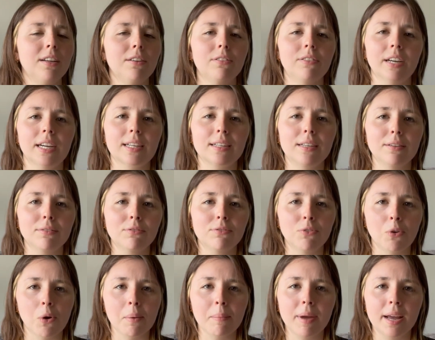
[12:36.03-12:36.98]
effective
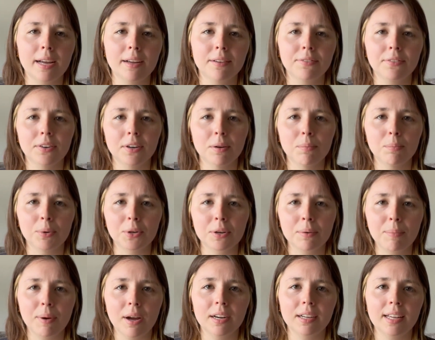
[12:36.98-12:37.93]
format for a
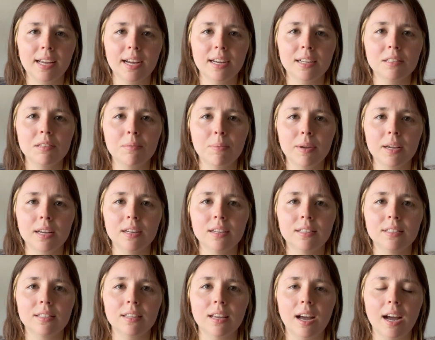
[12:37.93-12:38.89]
book podcast, because